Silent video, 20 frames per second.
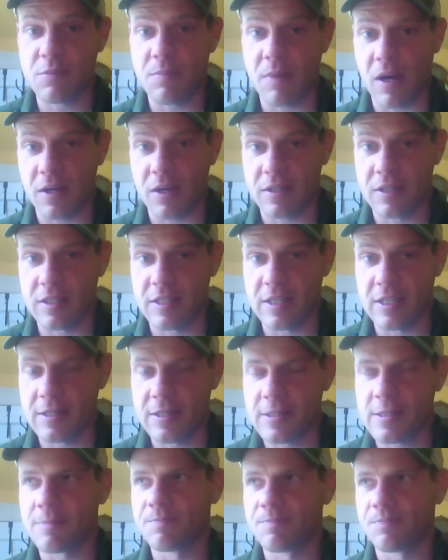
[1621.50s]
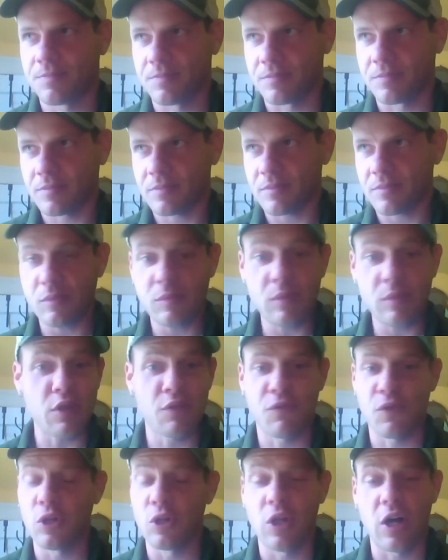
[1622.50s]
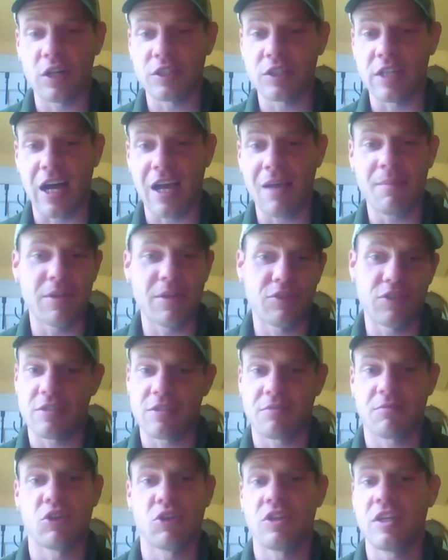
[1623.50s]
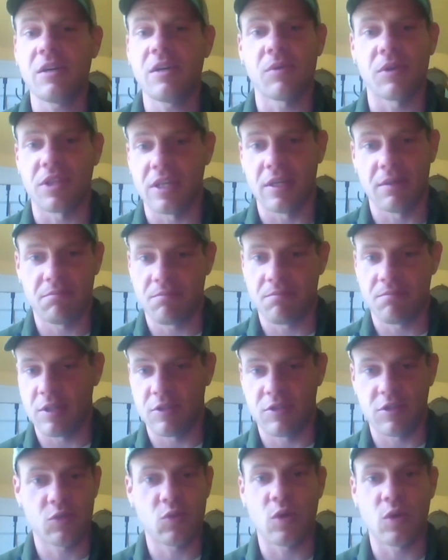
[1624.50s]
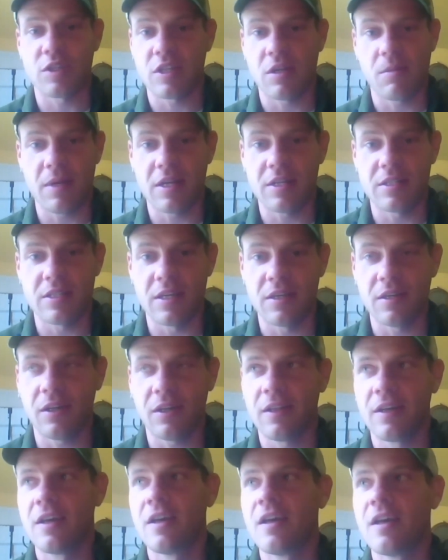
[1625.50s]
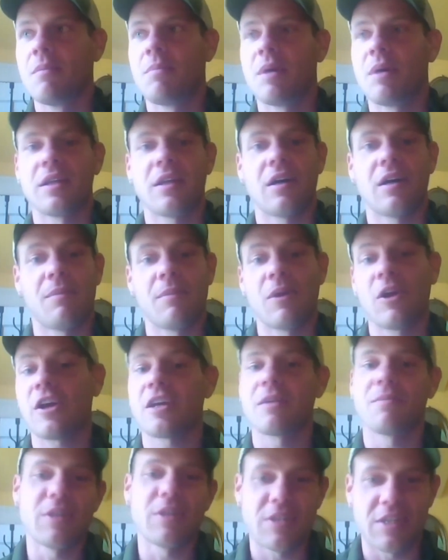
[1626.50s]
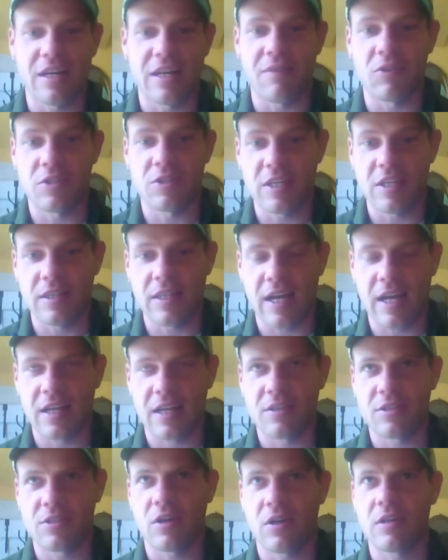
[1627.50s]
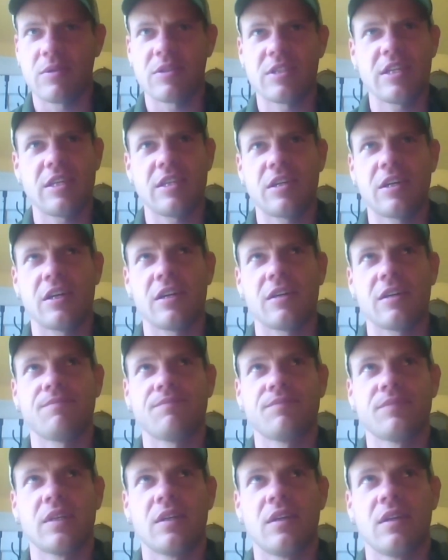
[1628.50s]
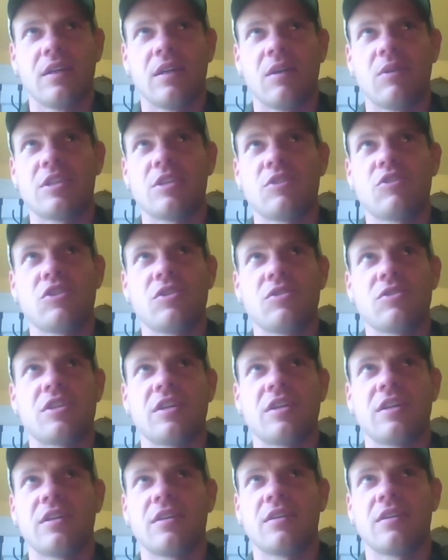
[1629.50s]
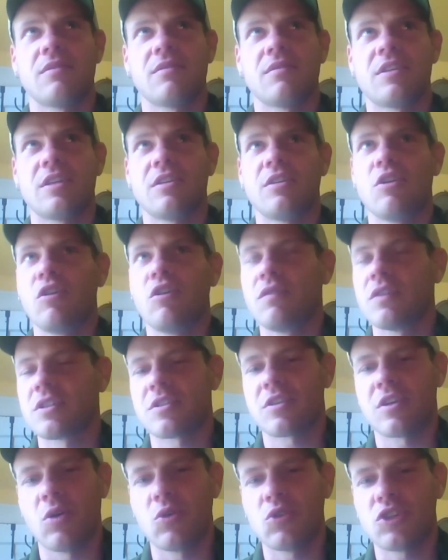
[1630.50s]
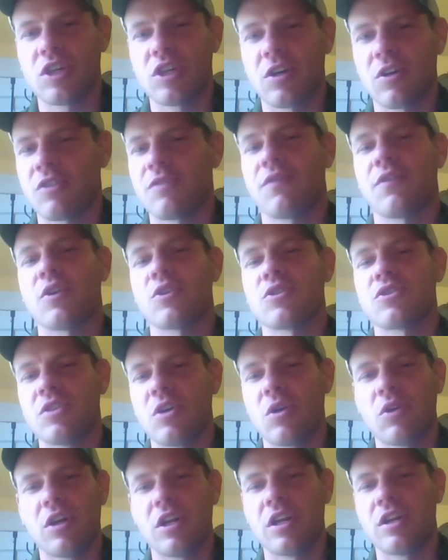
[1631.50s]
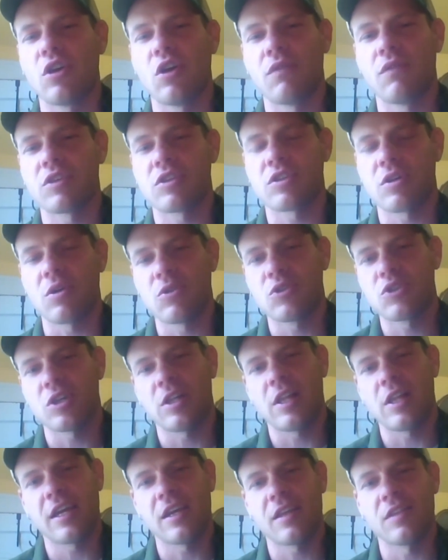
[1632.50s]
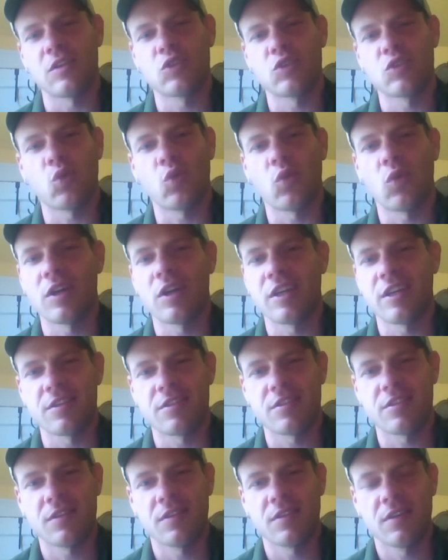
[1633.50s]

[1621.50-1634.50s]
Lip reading: bark disease for a long time and just could deal with it. It just wasn't a big deal. But American beech had never seen that. And so it was introduced to Nova Scotia, or first noted in Nova Scotia like in the 20s,